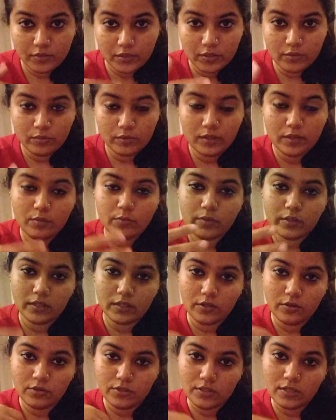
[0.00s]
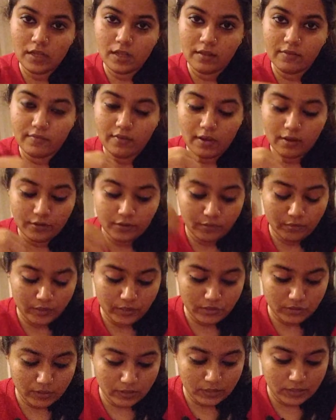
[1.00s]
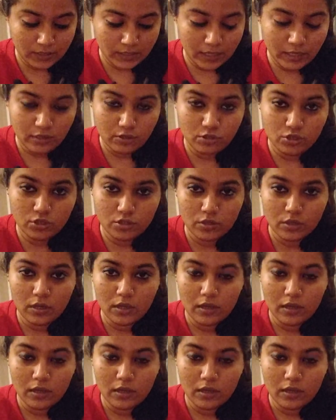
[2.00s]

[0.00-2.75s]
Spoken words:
to union within yourself? How do you reach that stage?